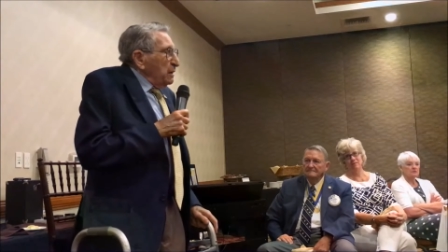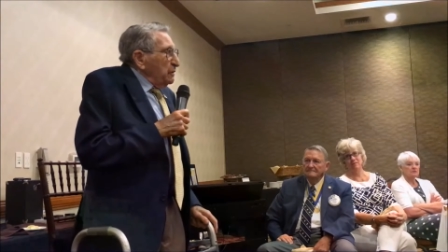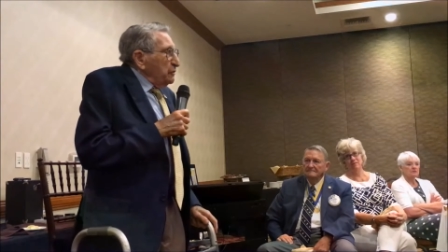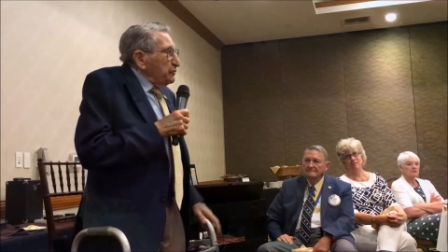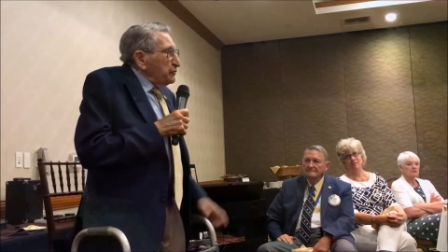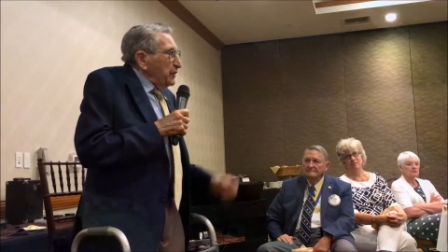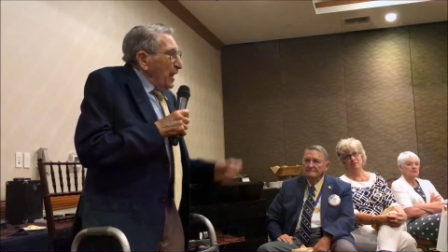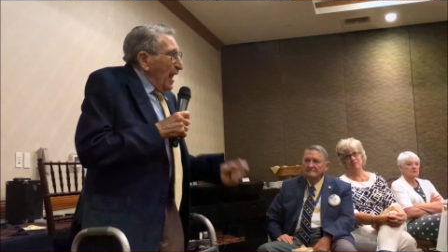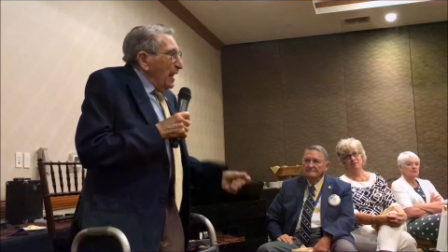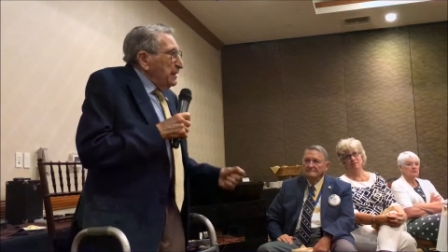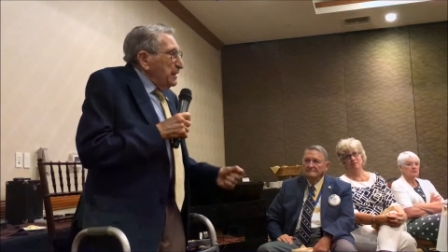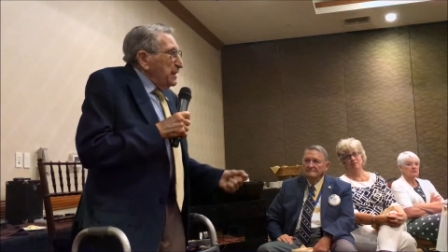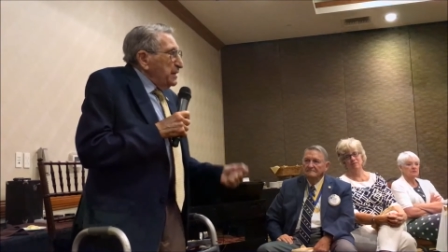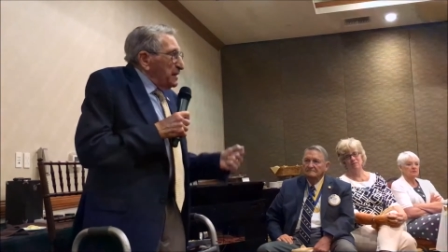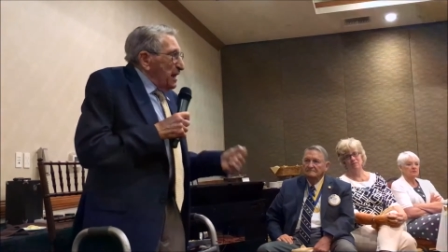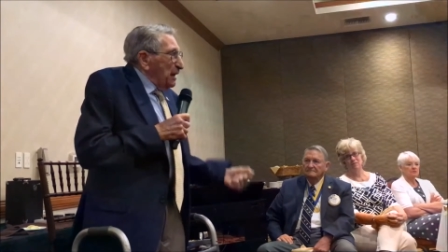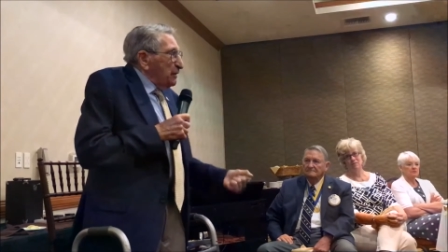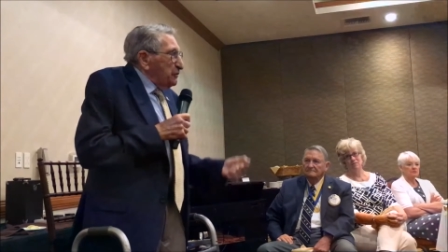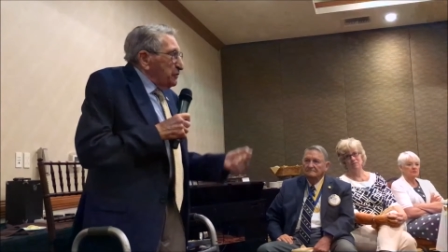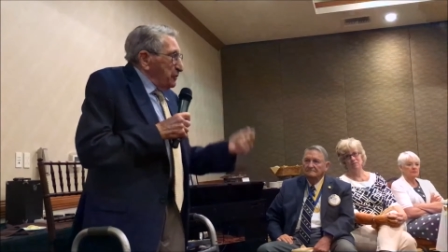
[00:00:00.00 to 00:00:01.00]
standing
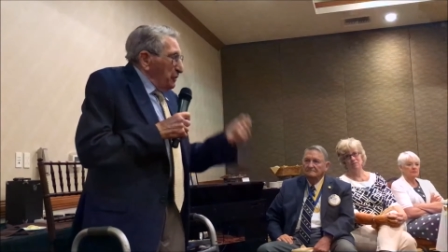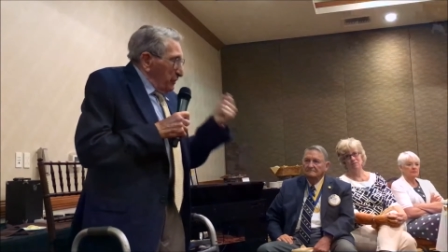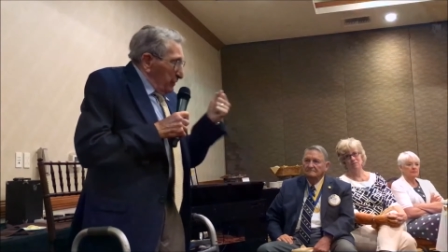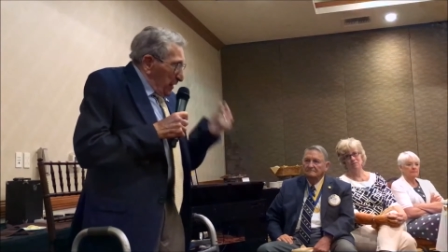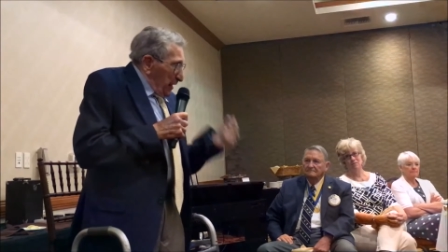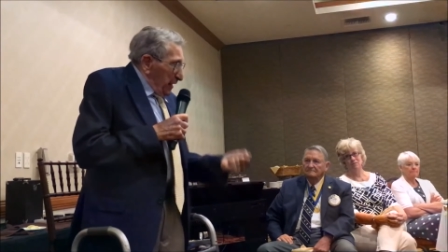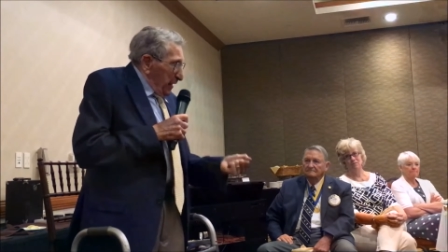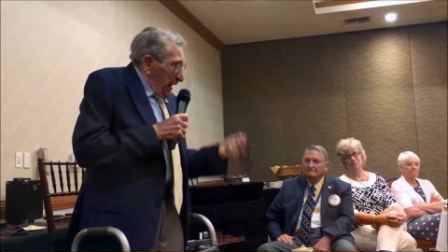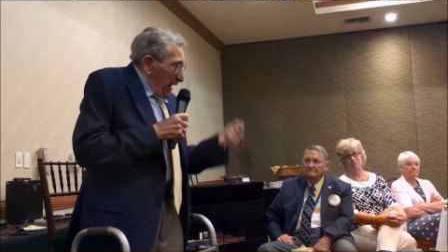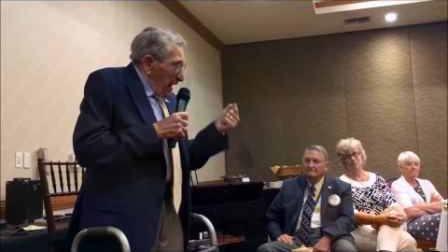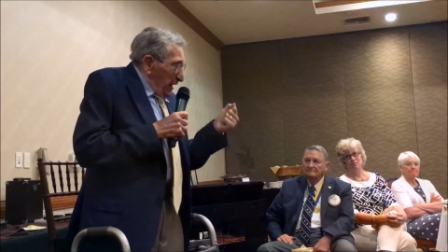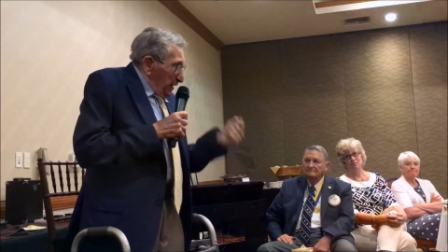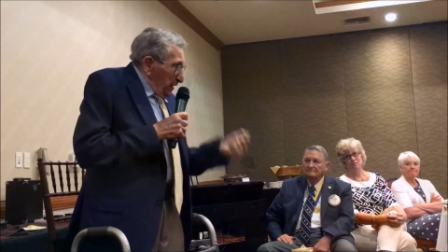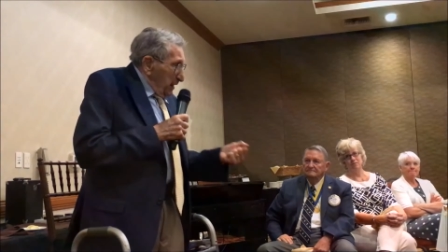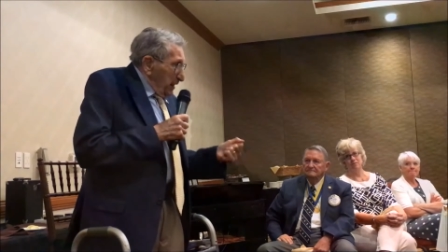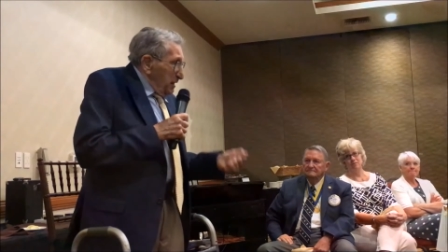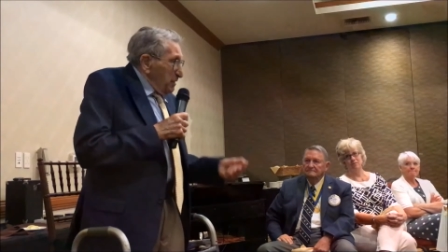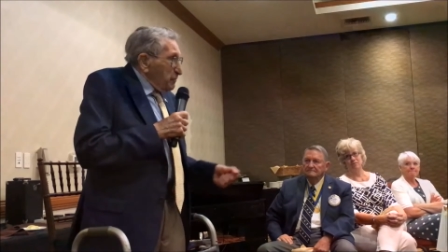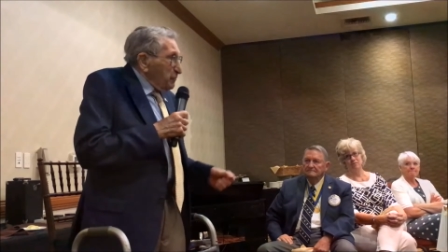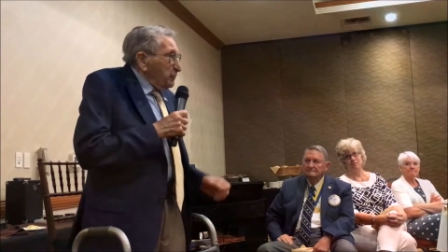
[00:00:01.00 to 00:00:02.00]
next to you and they
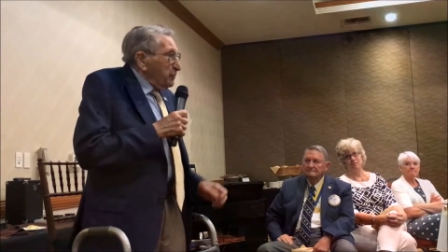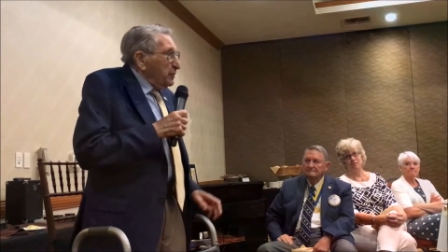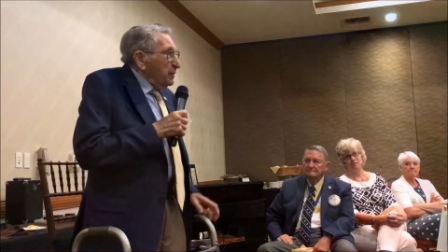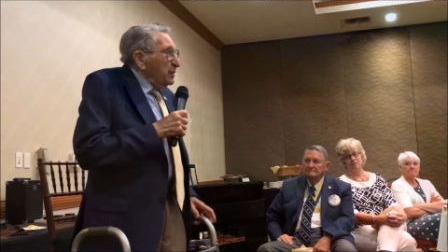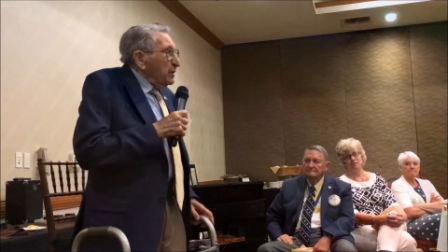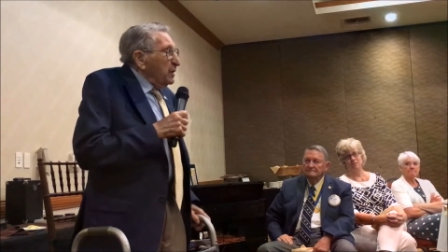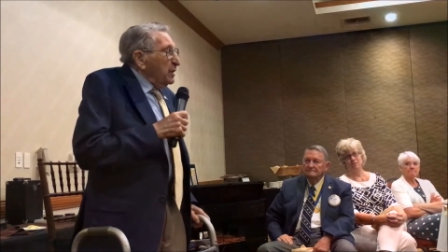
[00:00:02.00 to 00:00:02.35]
can't live.